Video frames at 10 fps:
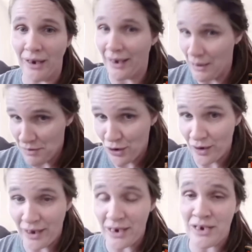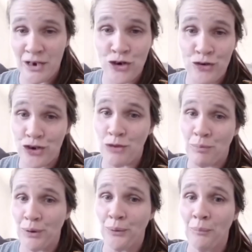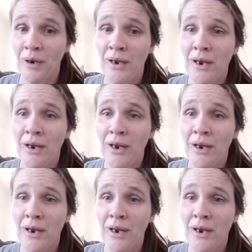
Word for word: It continues to bloom.